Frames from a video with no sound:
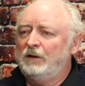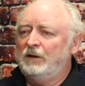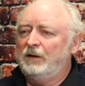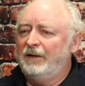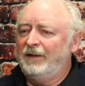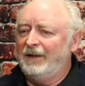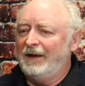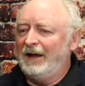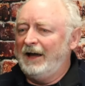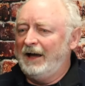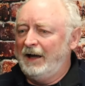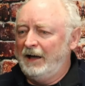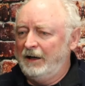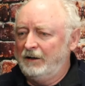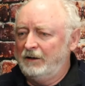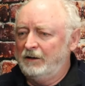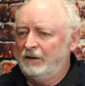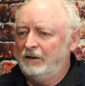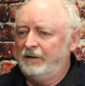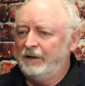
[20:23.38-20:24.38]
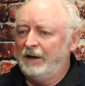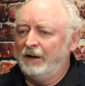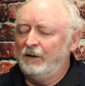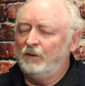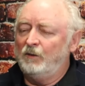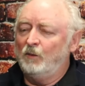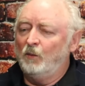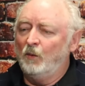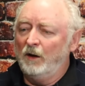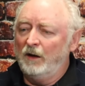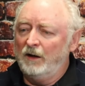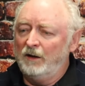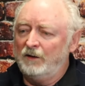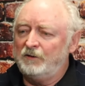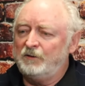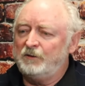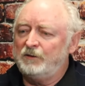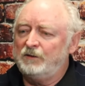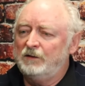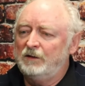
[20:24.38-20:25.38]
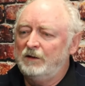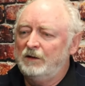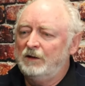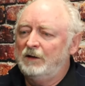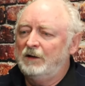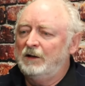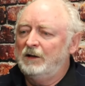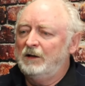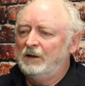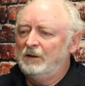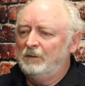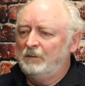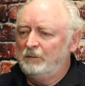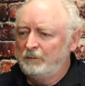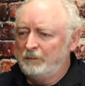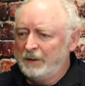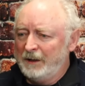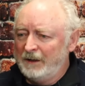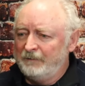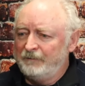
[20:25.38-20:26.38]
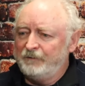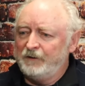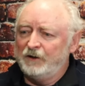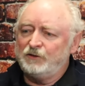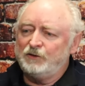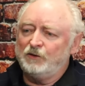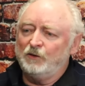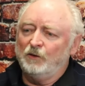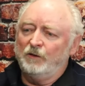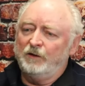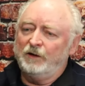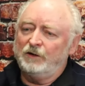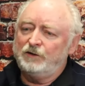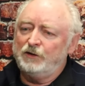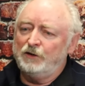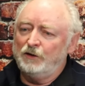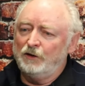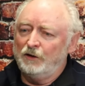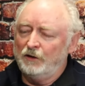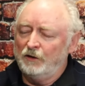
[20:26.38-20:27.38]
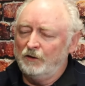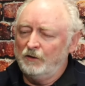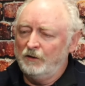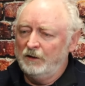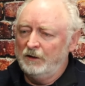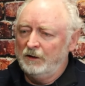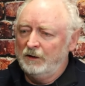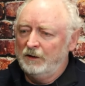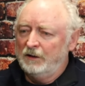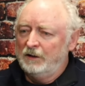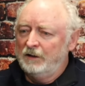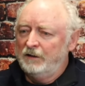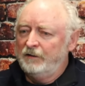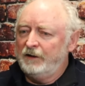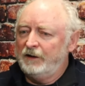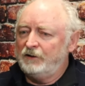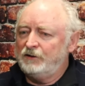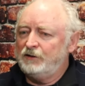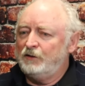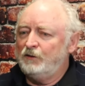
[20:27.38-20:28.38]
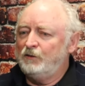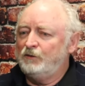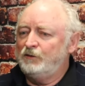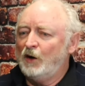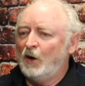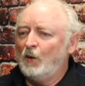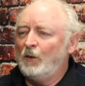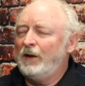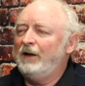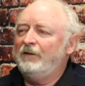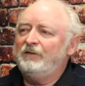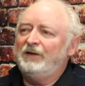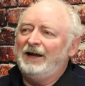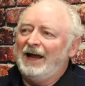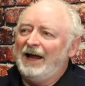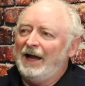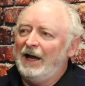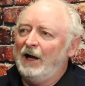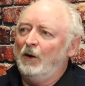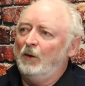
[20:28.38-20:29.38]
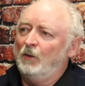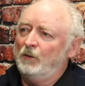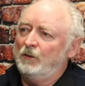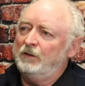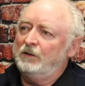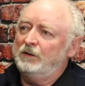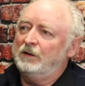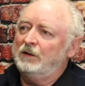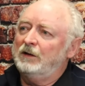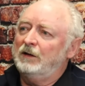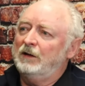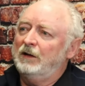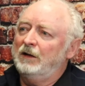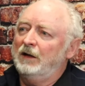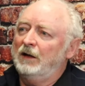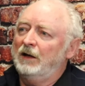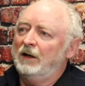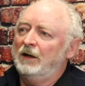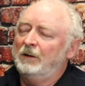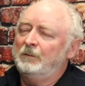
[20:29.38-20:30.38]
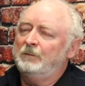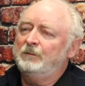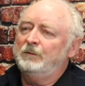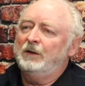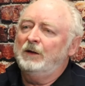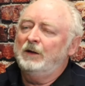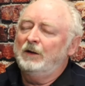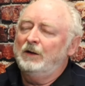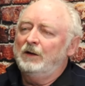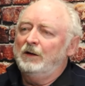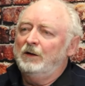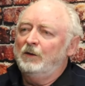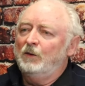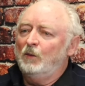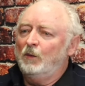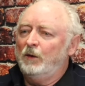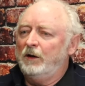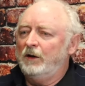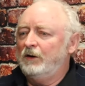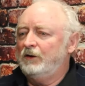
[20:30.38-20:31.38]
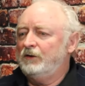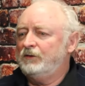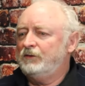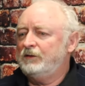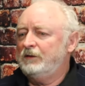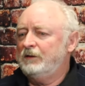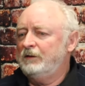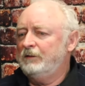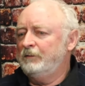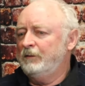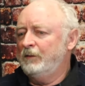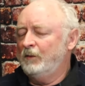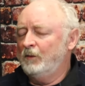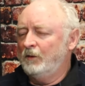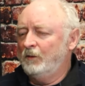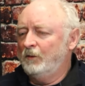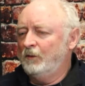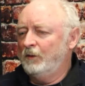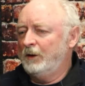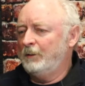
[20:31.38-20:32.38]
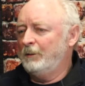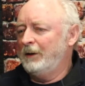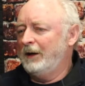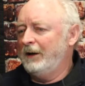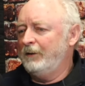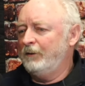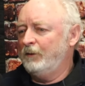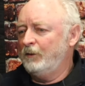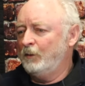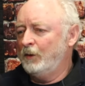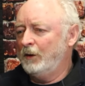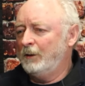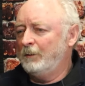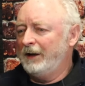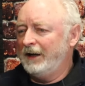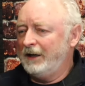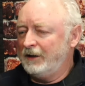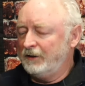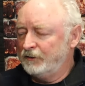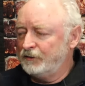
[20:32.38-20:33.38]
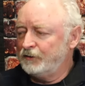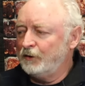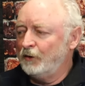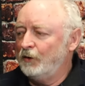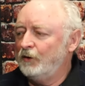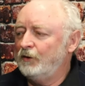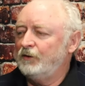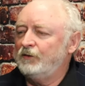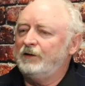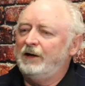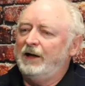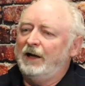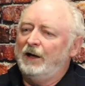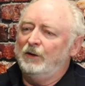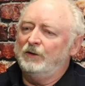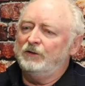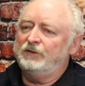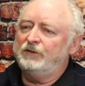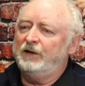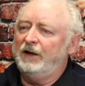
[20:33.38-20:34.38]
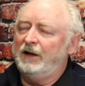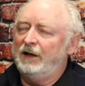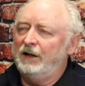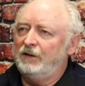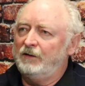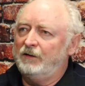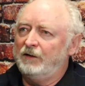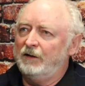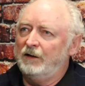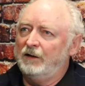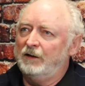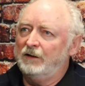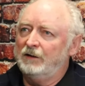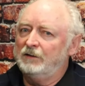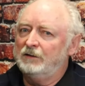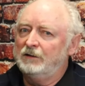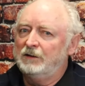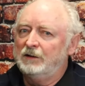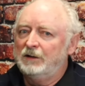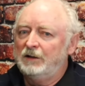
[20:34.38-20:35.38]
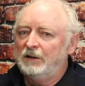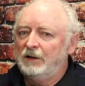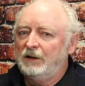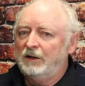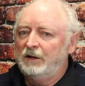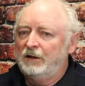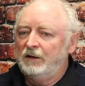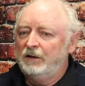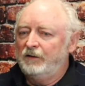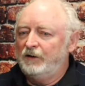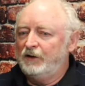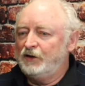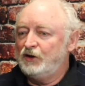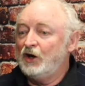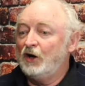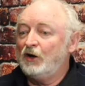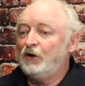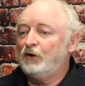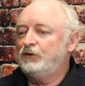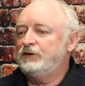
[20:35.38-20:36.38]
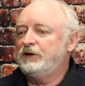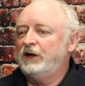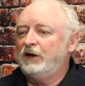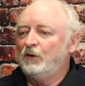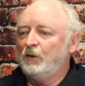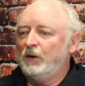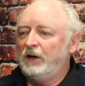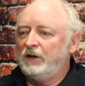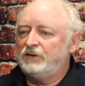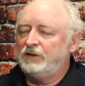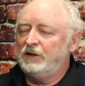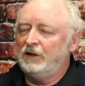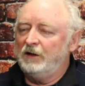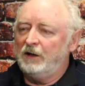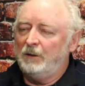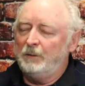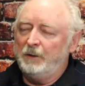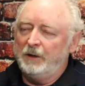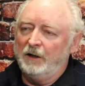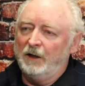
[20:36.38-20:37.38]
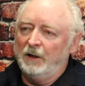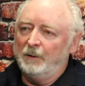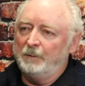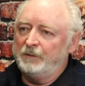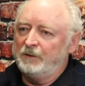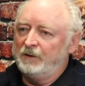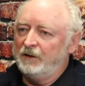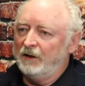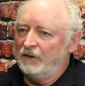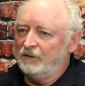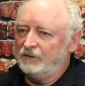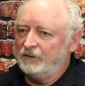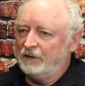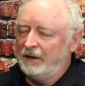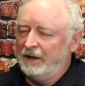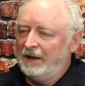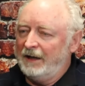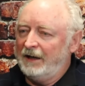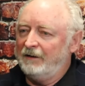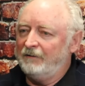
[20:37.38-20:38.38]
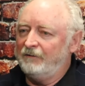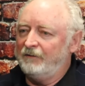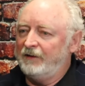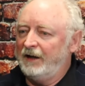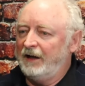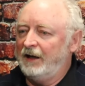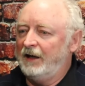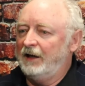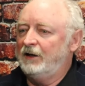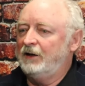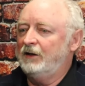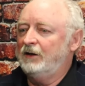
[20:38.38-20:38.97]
that that was beneficial that you're that you don't have an out. Um, whereas one of my one of my concerns now is that the the younger generation coming up doesn't have that